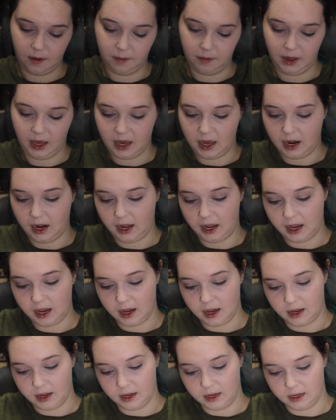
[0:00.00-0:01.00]
It
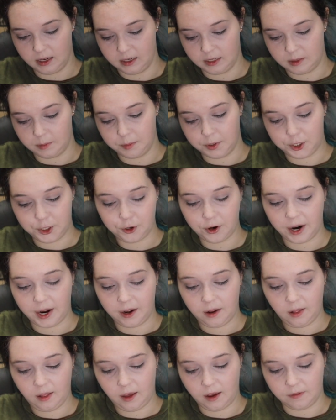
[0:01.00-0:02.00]
is
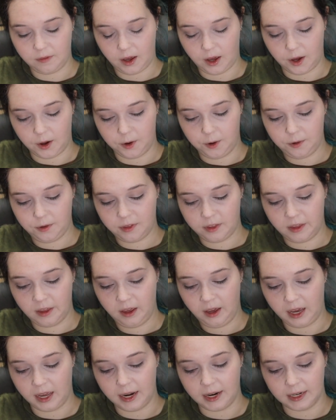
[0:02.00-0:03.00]
Betrayal of Oath.
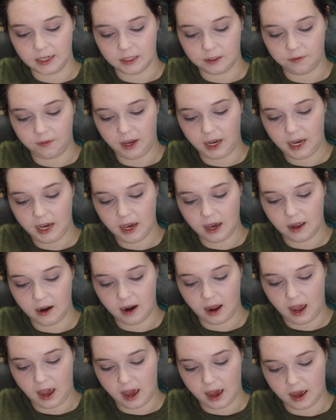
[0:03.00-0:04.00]
It is vegan
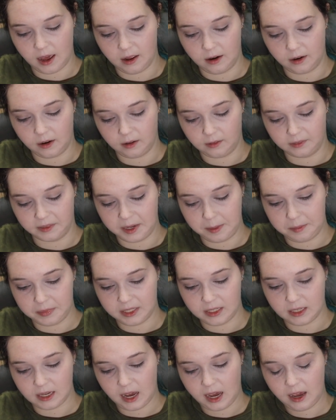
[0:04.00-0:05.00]
and lip
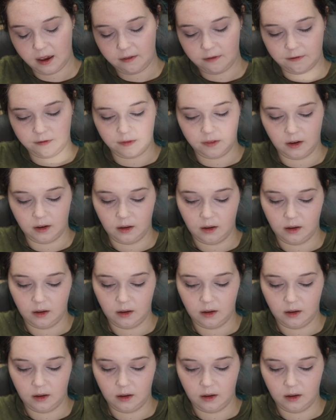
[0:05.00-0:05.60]
safe.